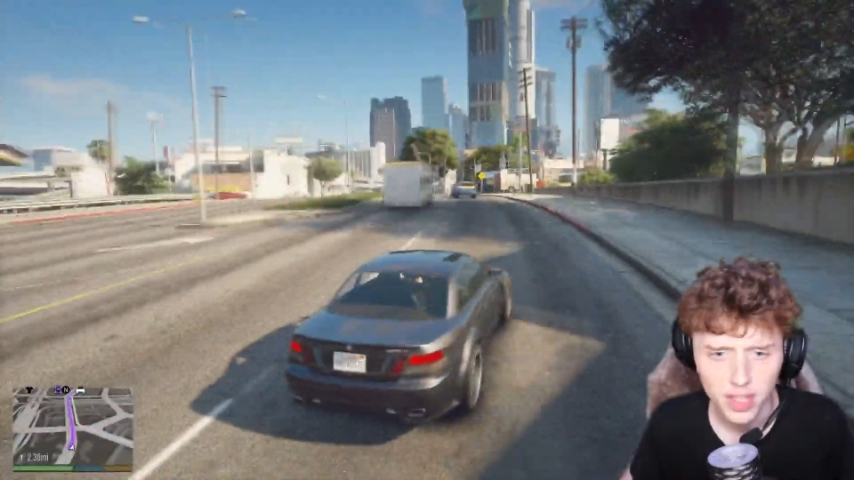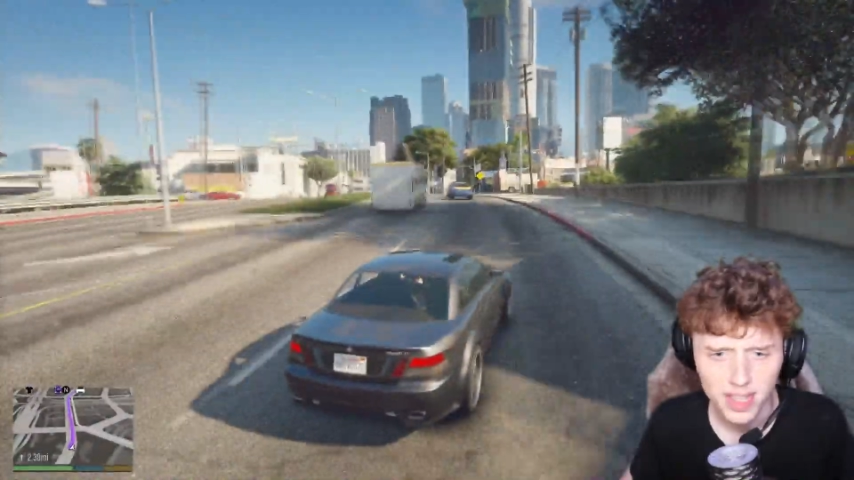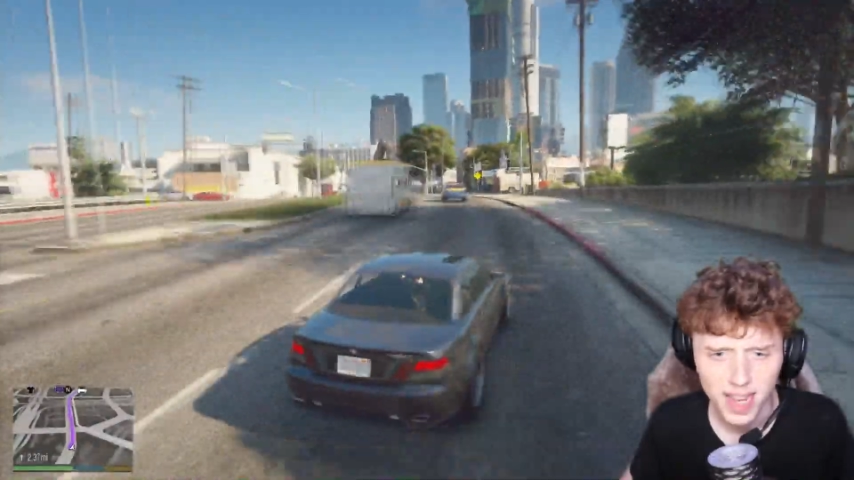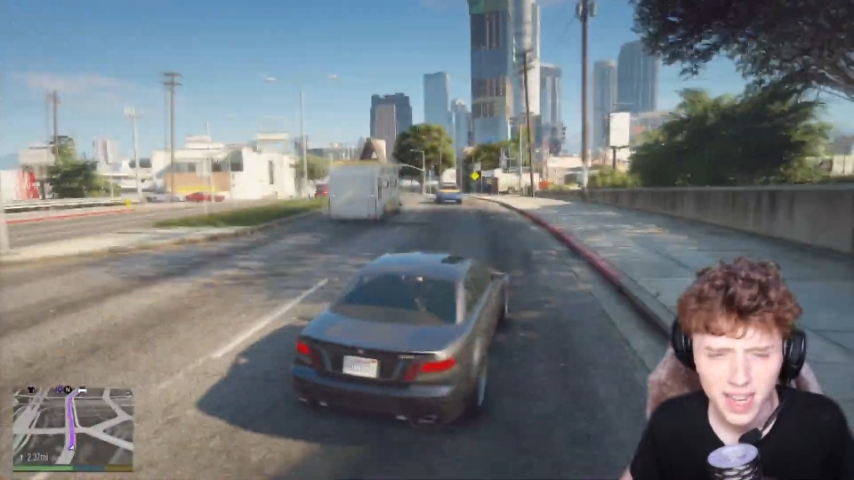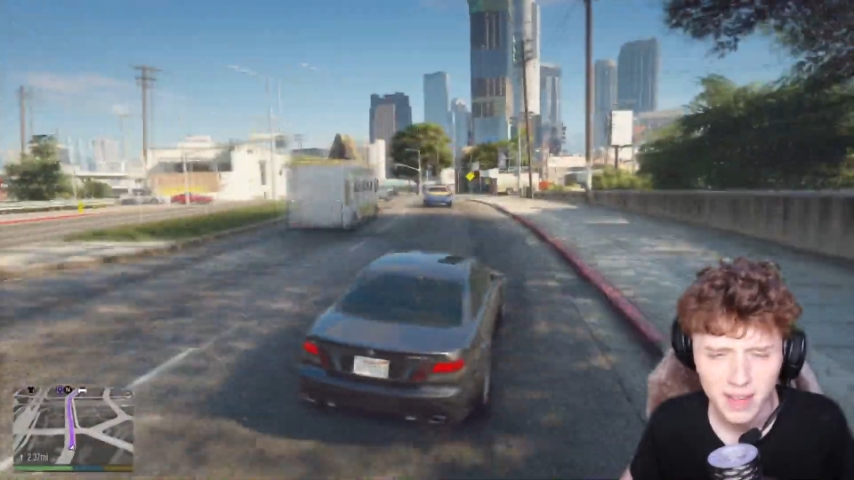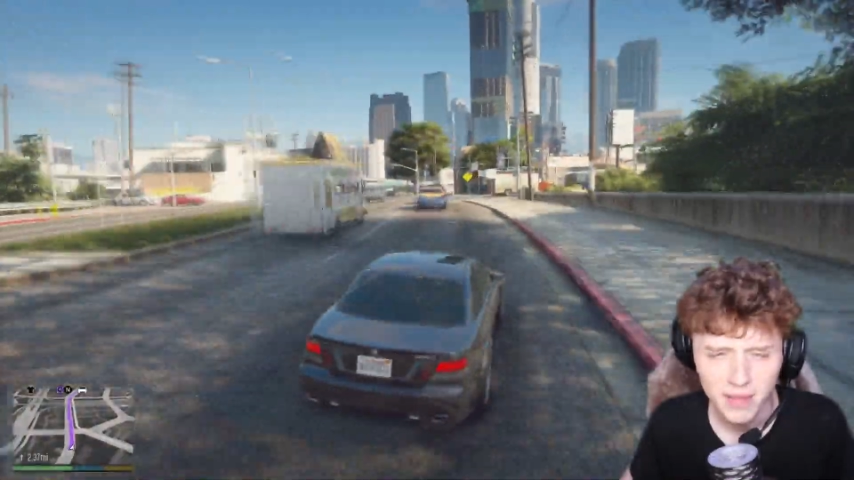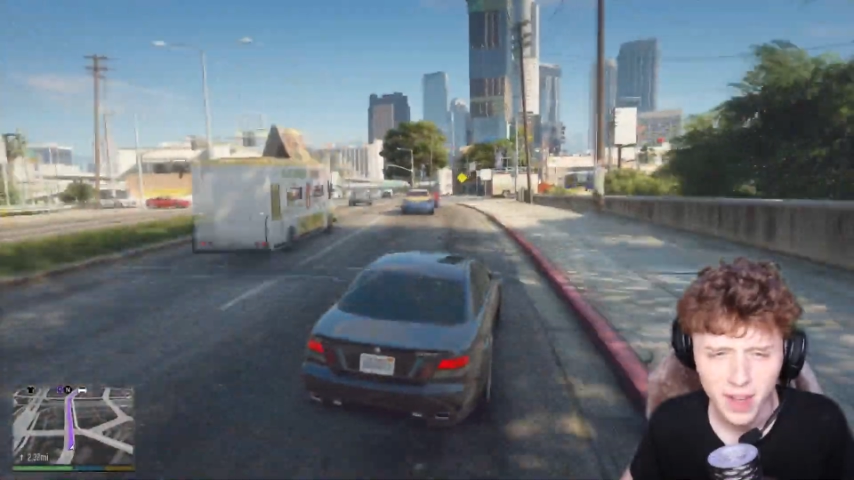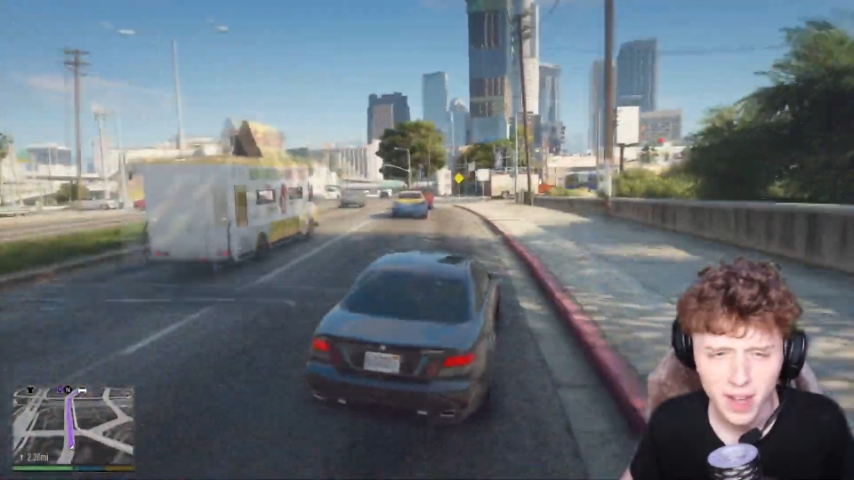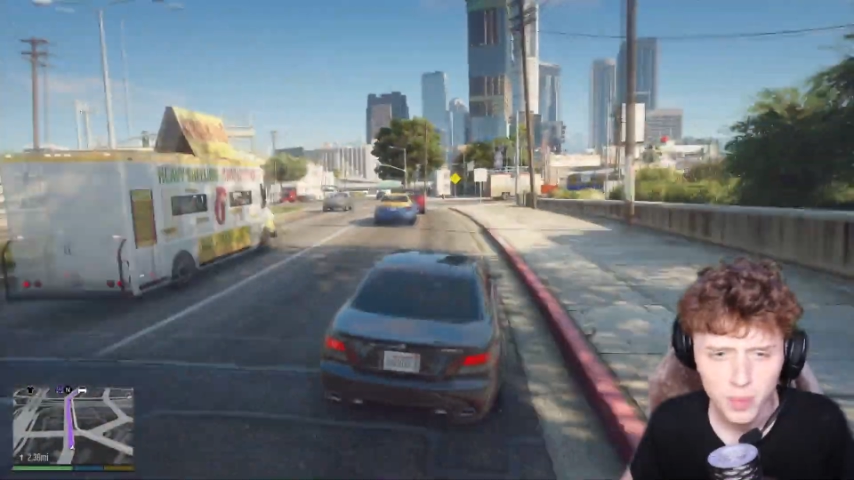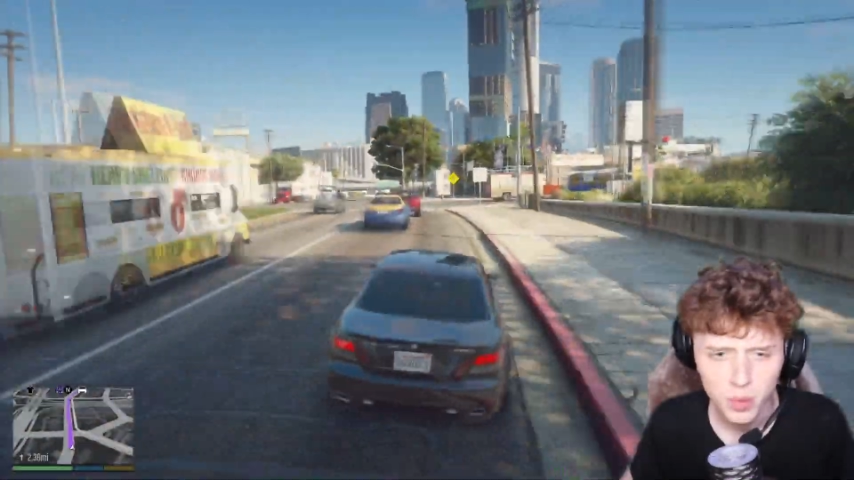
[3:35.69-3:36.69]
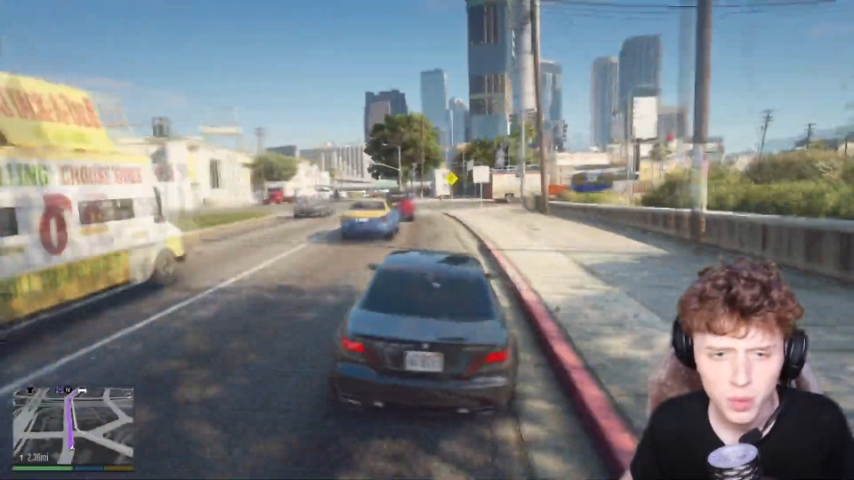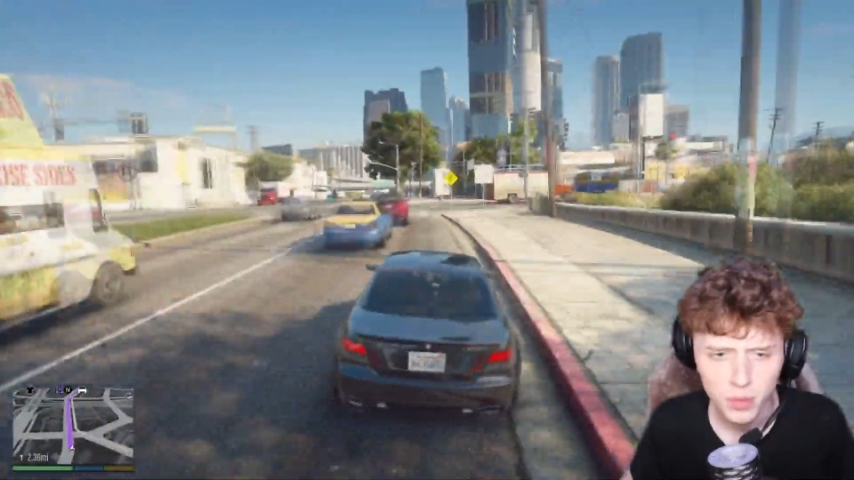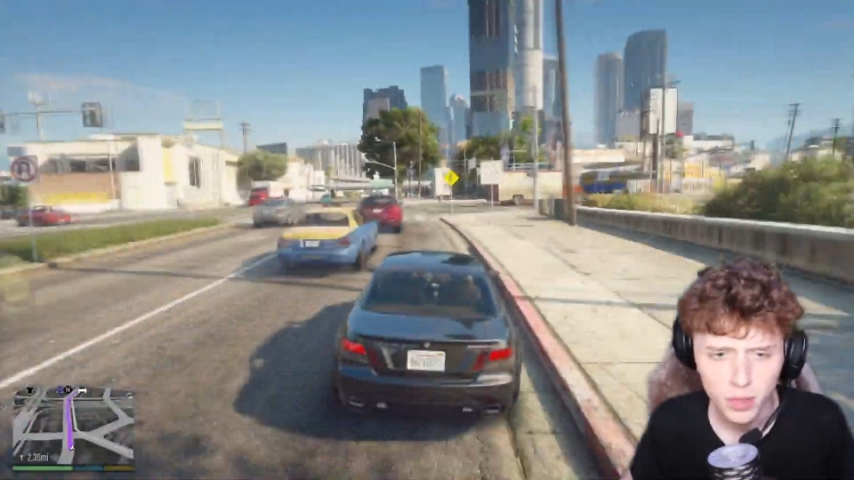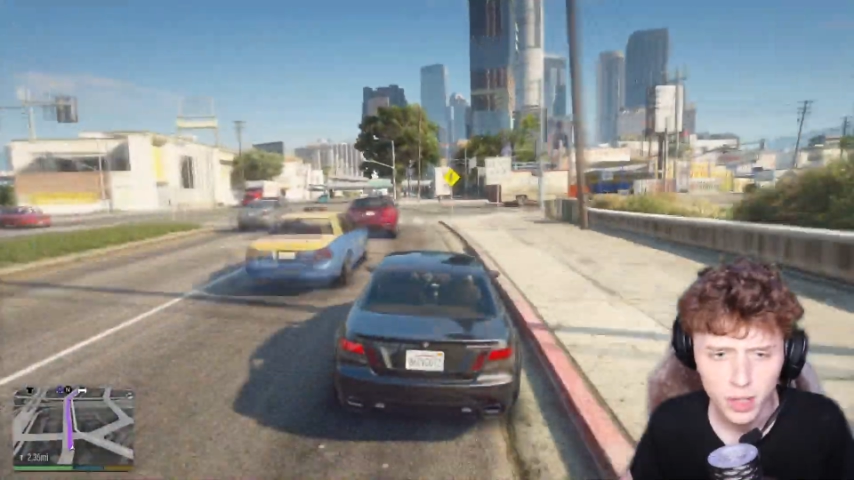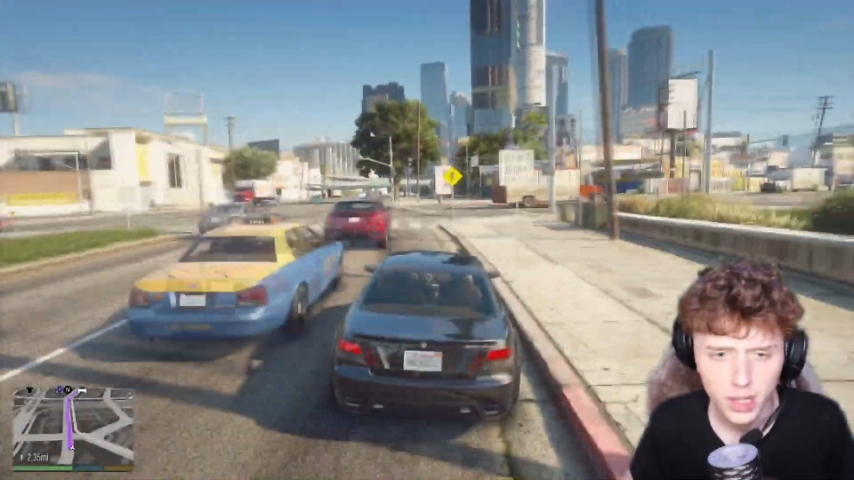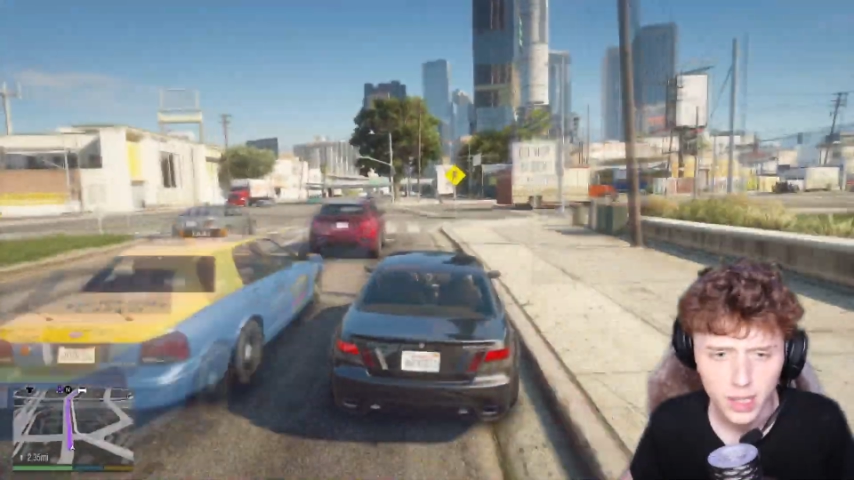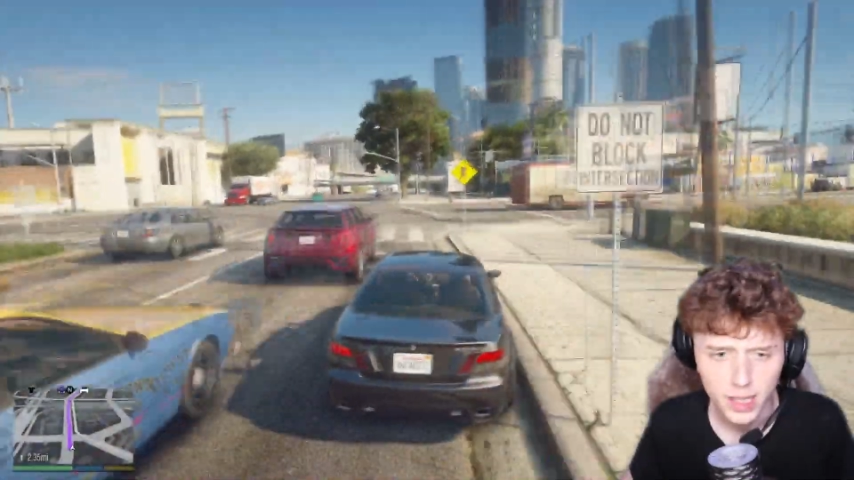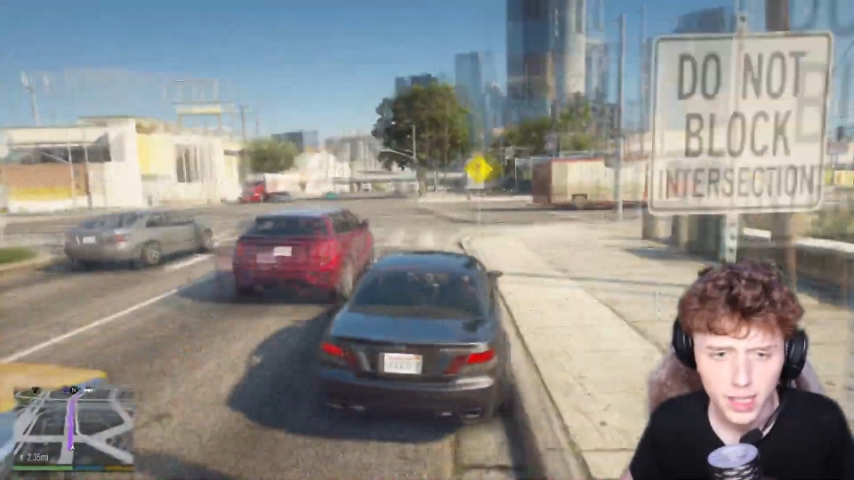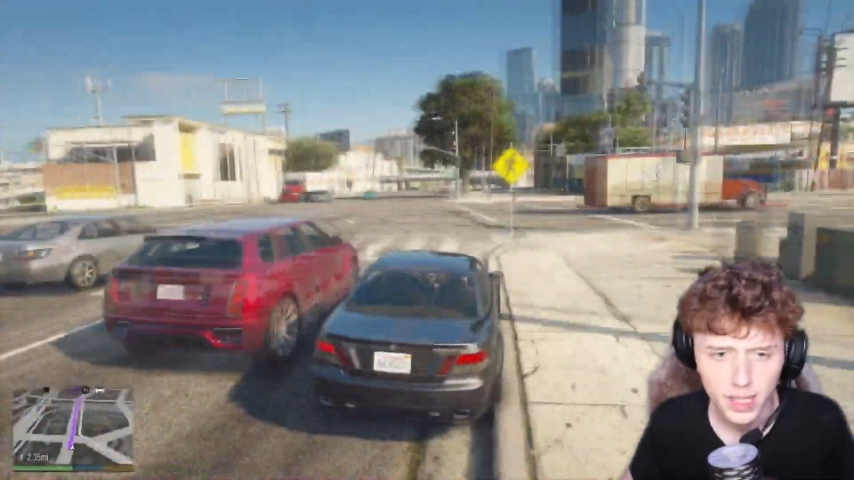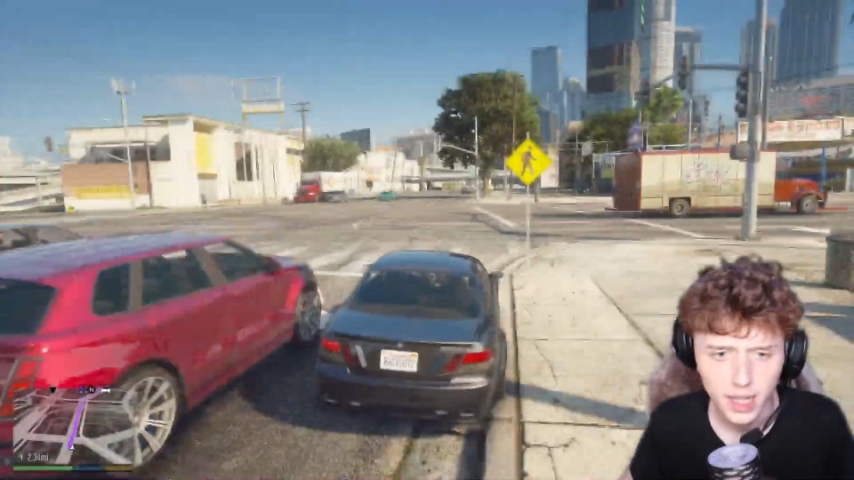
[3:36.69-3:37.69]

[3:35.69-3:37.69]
That's kind of far, but not really.